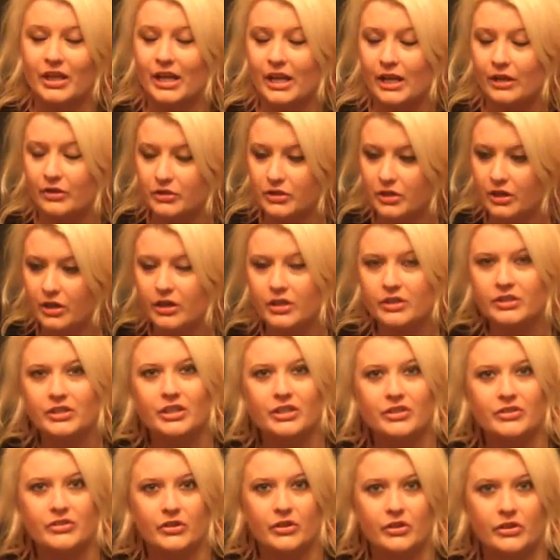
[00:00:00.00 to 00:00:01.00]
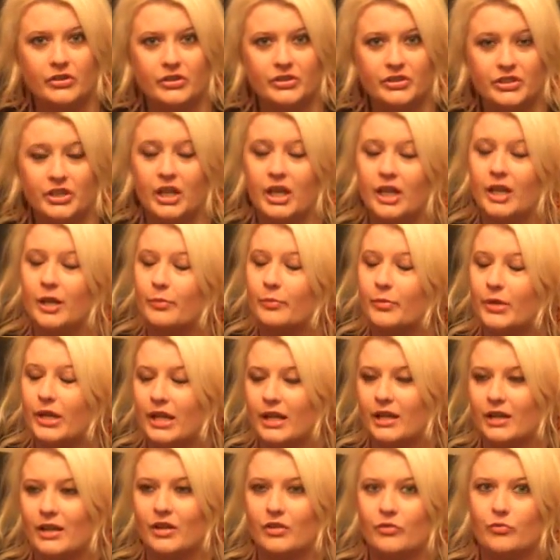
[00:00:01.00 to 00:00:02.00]
I enter contests all the time,
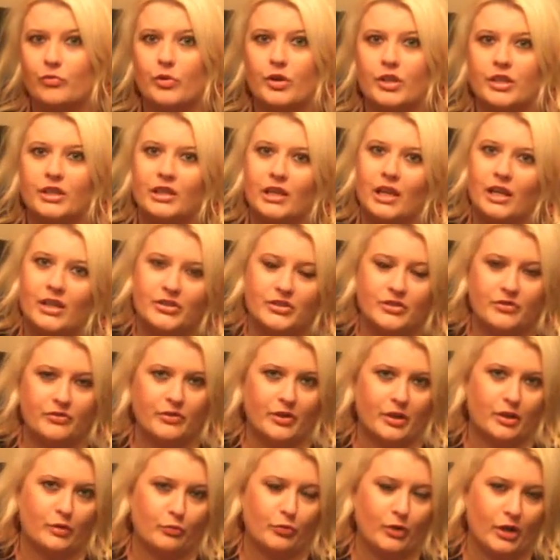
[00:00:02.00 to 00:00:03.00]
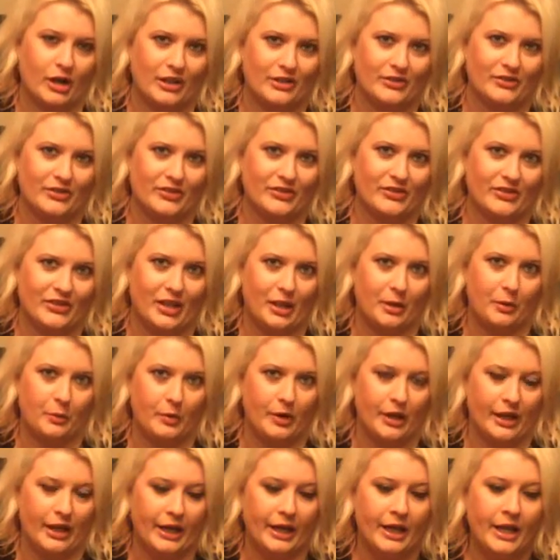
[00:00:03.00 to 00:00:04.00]
and I've won lots of fun prizes that
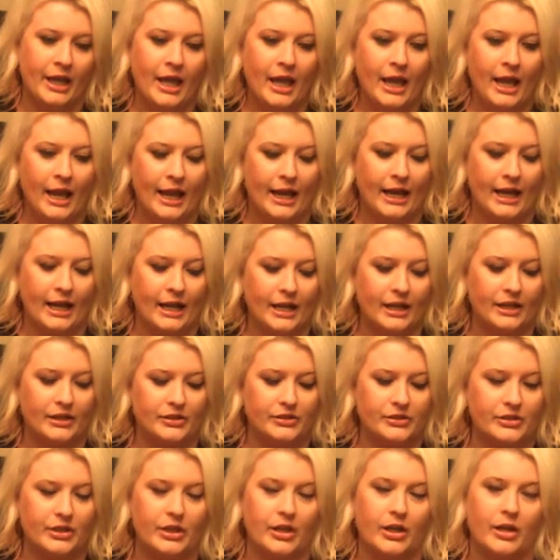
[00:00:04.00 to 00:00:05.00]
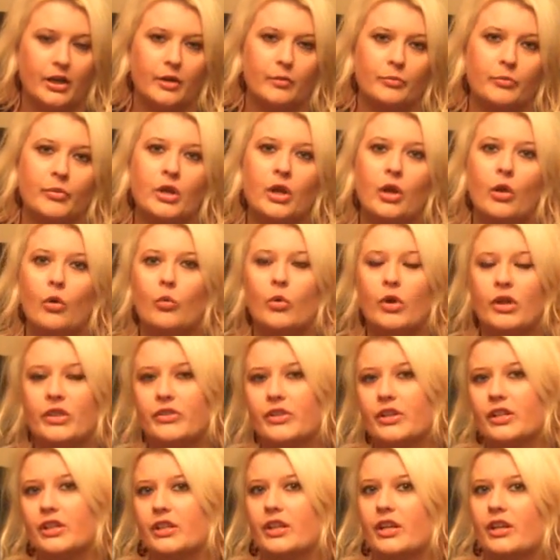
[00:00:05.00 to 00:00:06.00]
way. And one
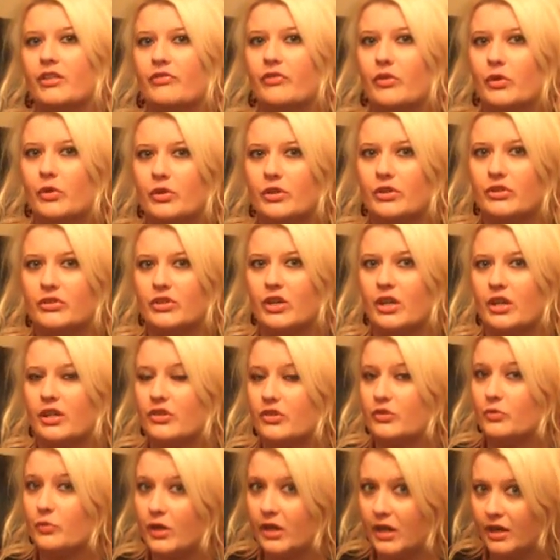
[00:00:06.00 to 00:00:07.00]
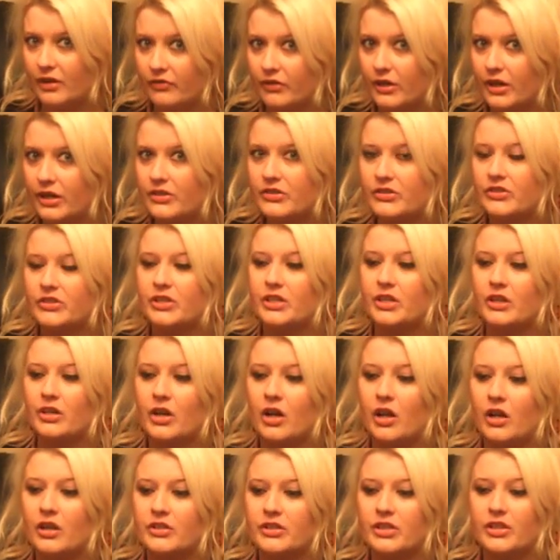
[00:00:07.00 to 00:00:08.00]
thing that I focus on is whenever I see a
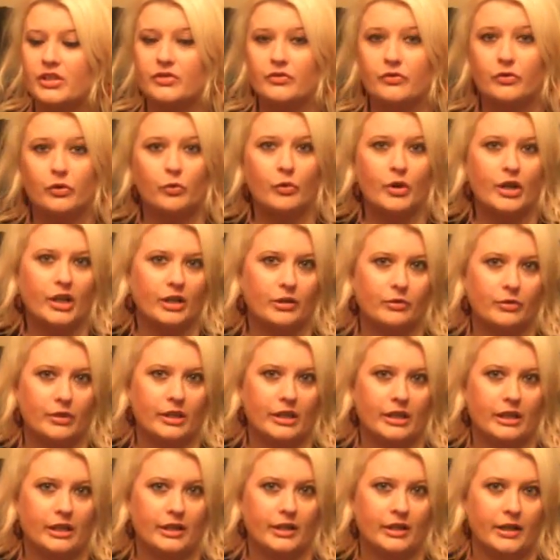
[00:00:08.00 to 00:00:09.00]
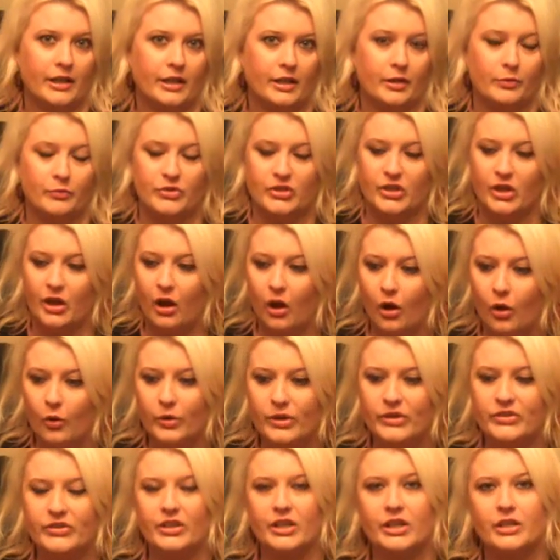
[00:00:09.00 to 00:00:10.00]
contest for wedding-related items, I
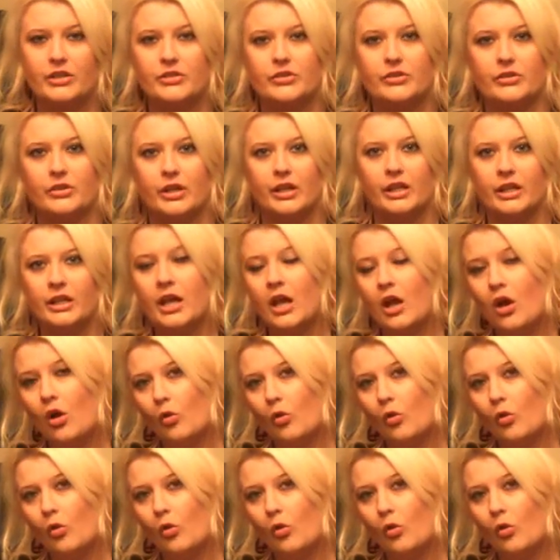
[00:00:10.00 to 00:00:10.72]
always enter it.